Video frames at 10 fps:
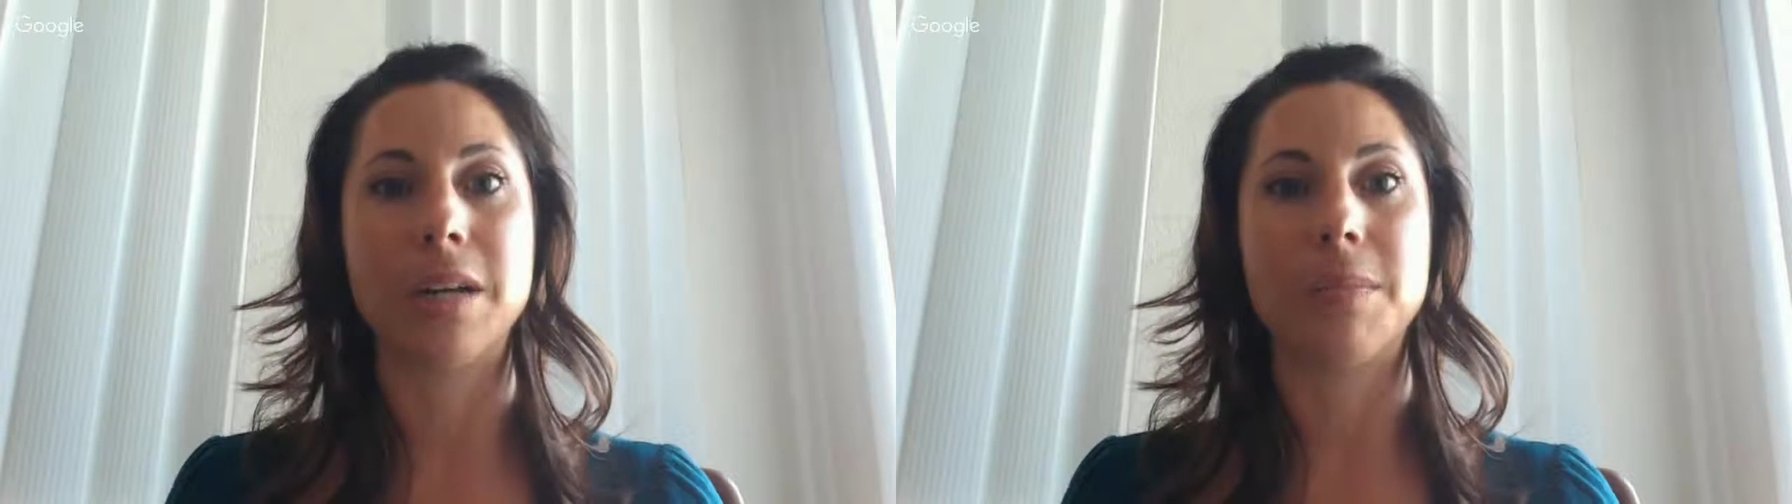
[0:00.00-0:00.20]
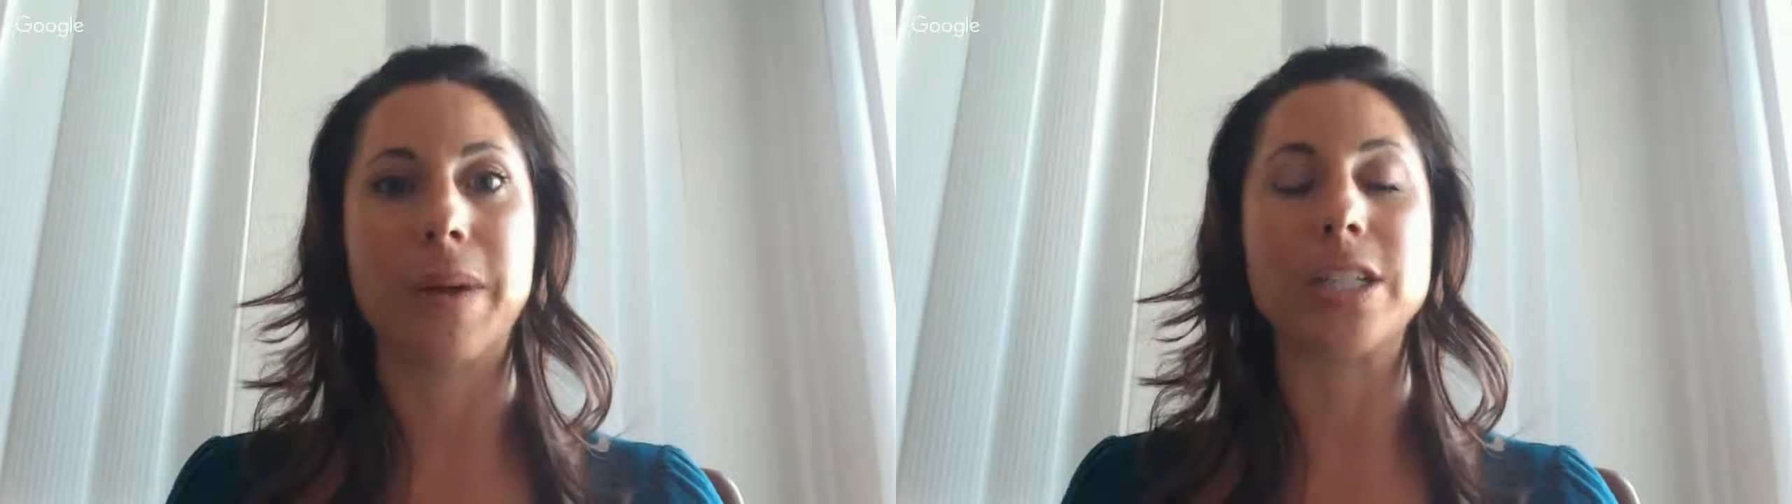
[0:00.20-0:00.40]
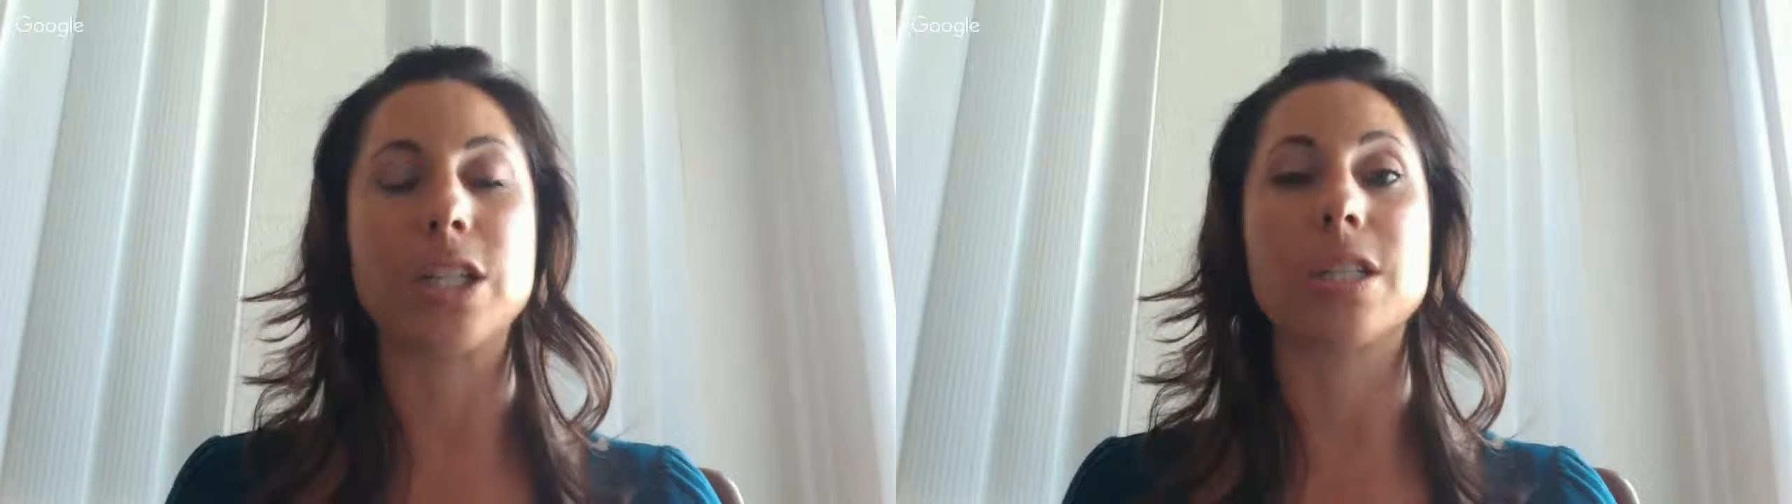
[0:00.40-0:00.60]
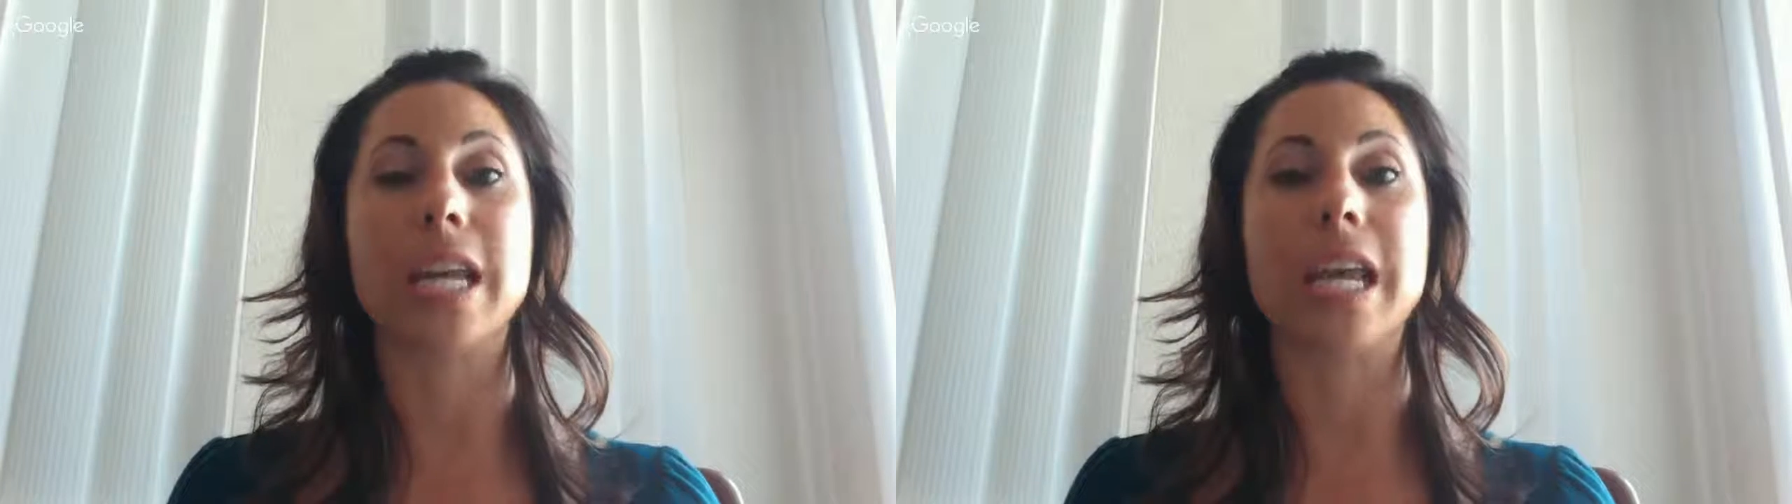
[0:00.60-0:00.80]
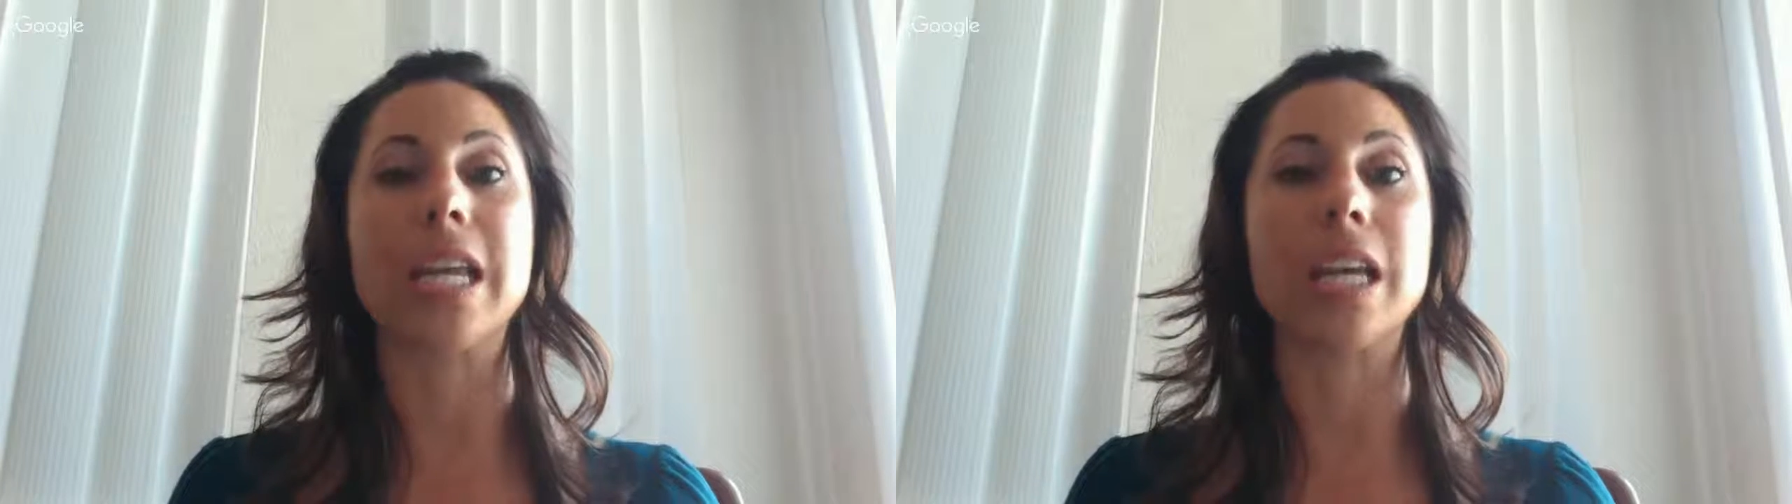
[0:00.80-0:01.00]
by just
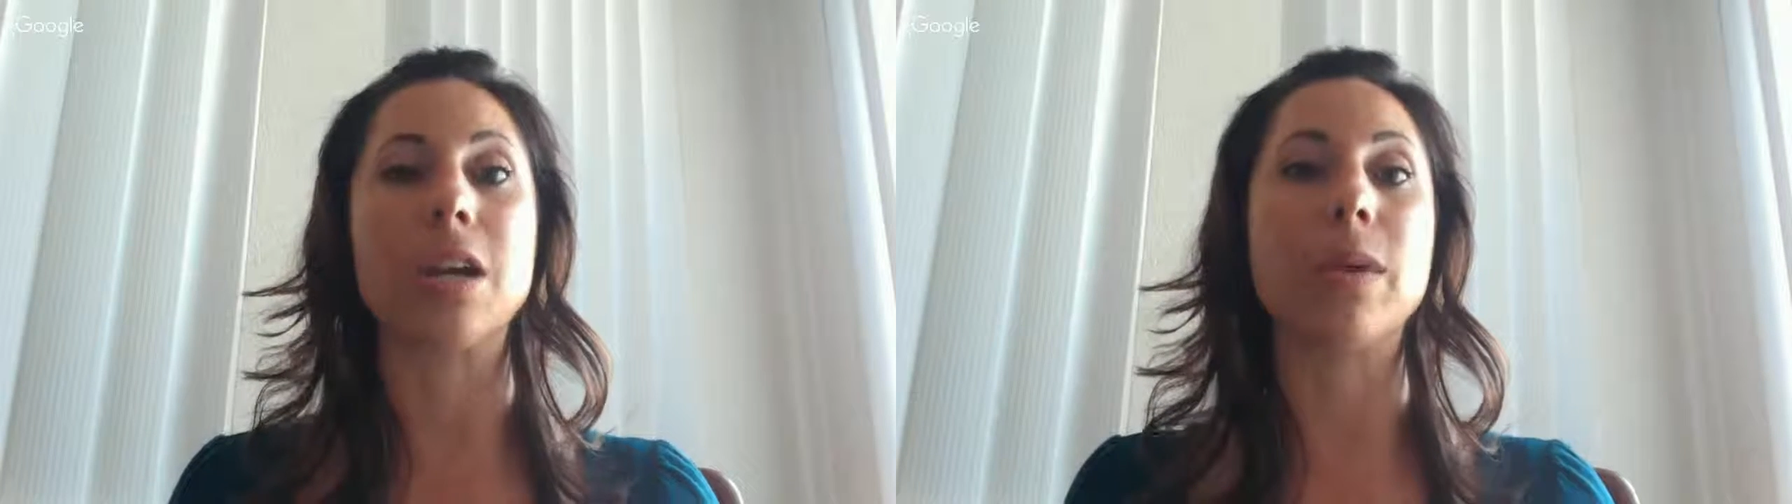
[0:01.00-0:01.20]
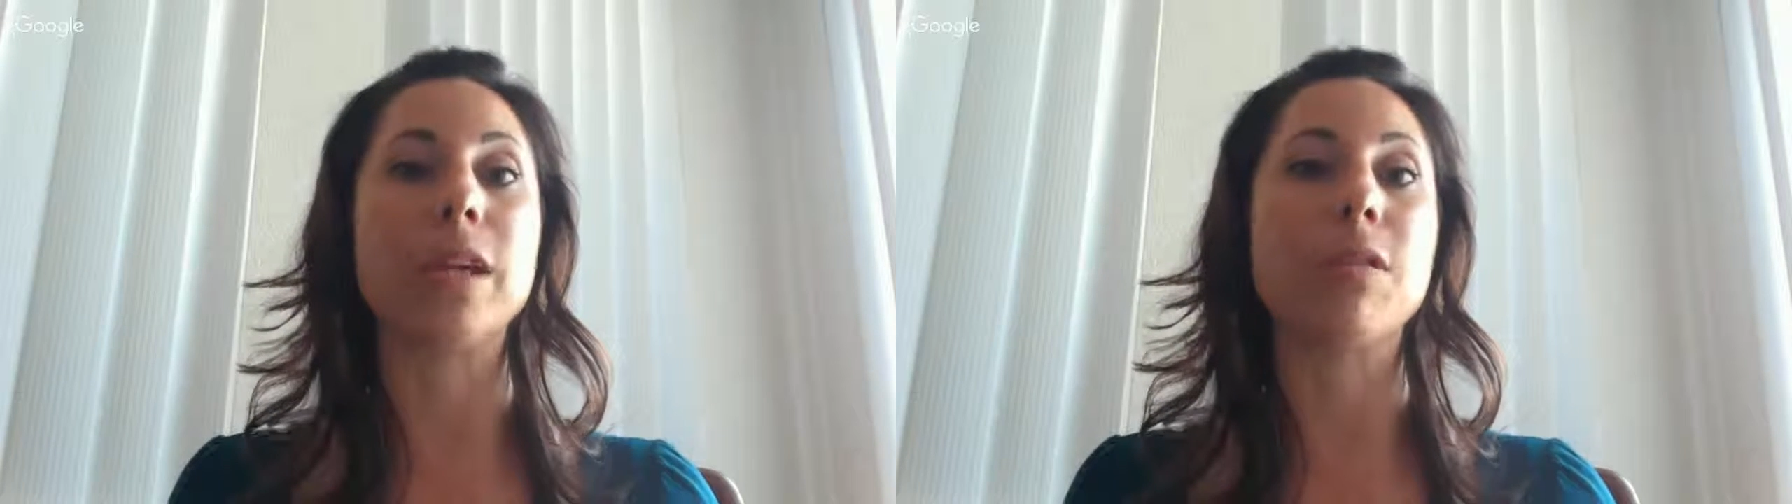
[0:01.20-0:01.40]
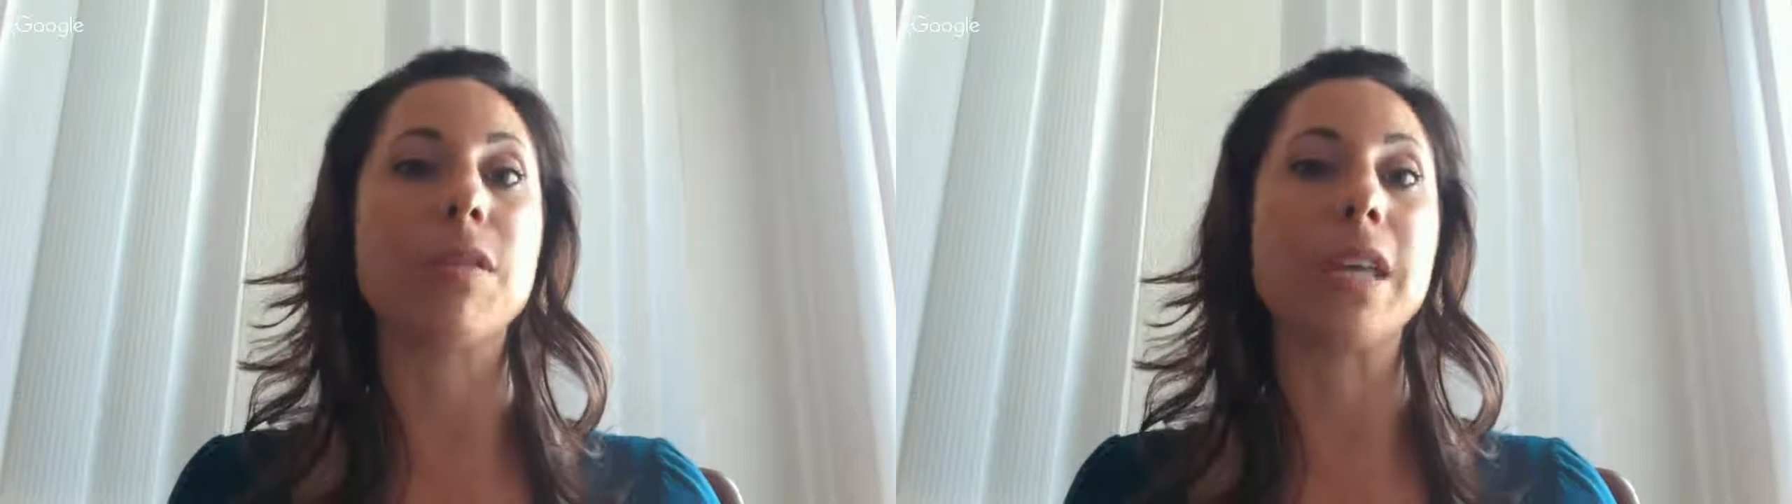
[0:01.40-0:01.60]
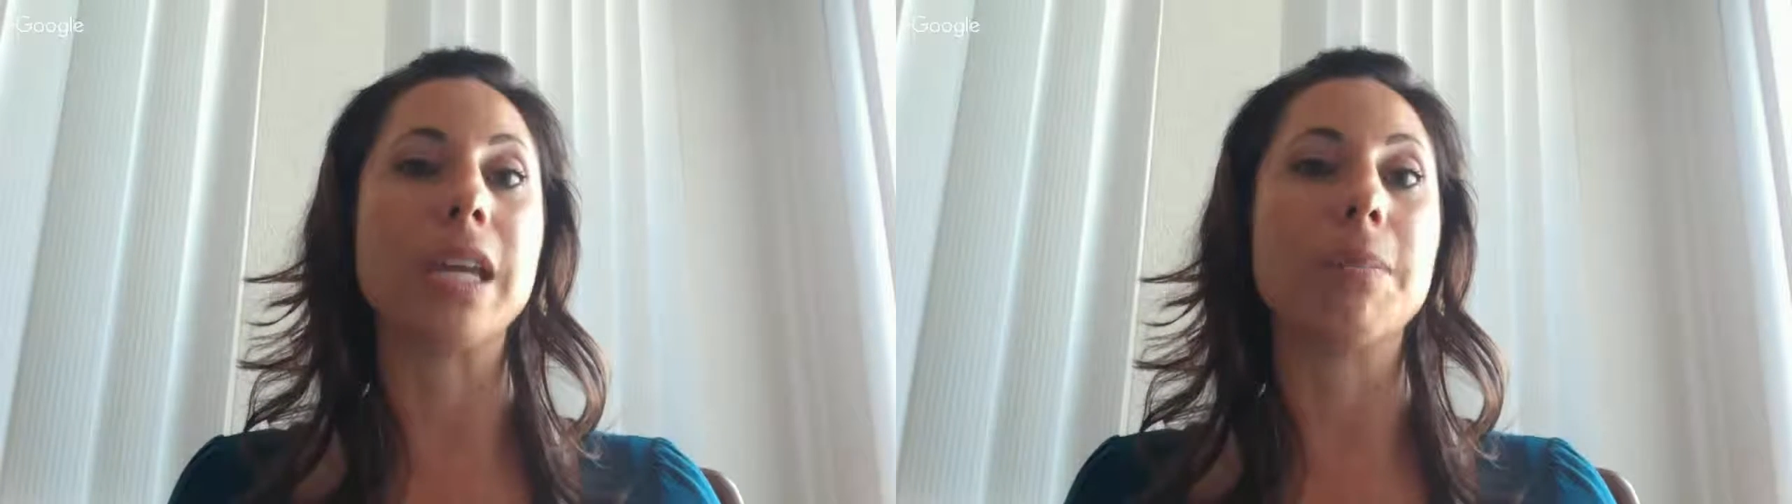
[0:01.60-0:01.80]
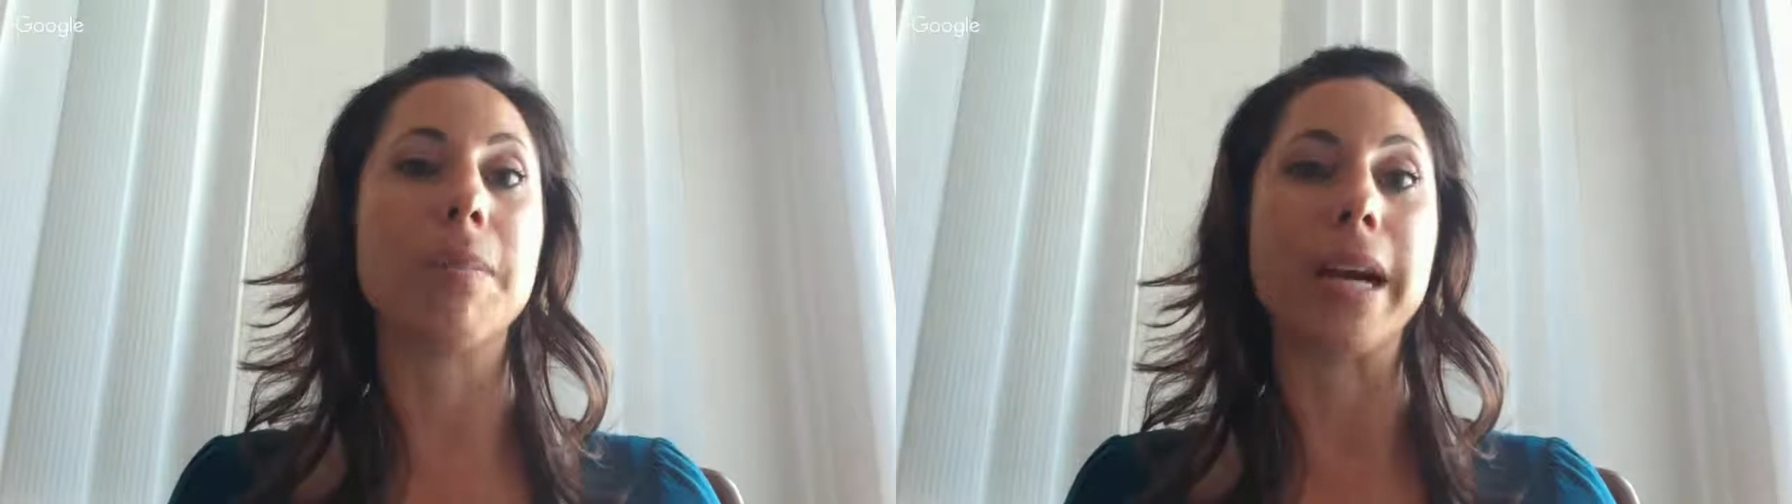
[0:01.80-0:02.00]
taking what you think
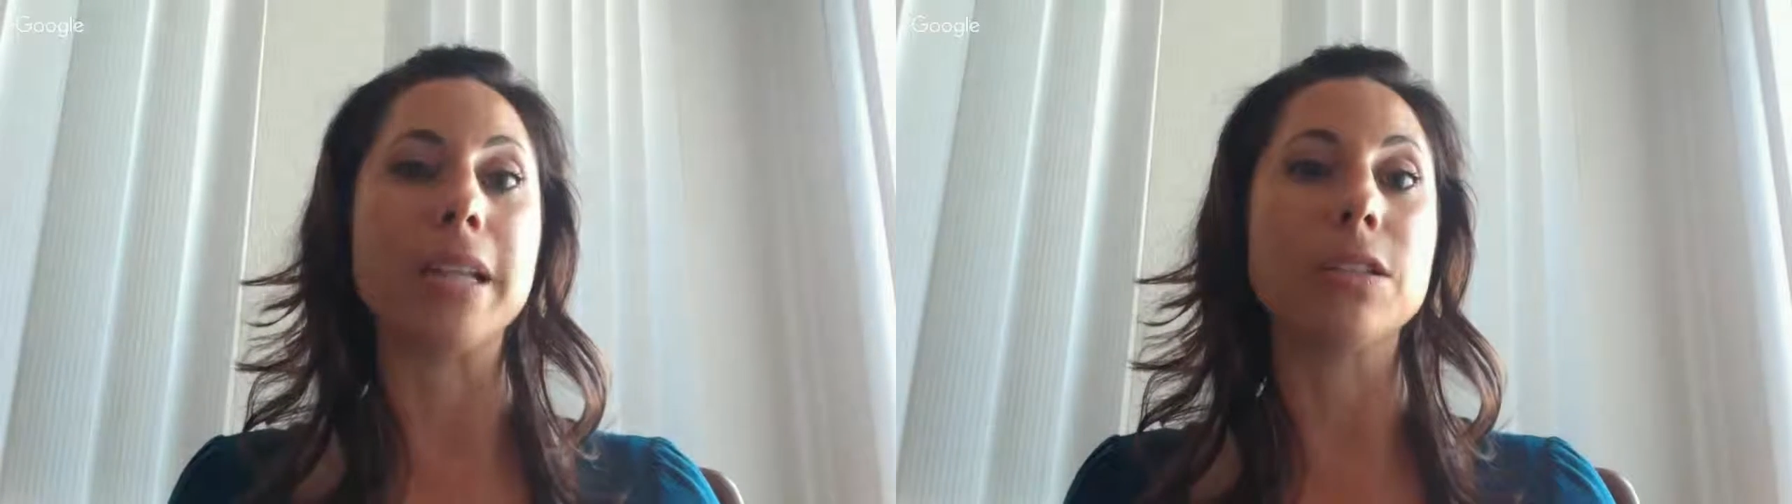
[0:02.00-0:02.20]
might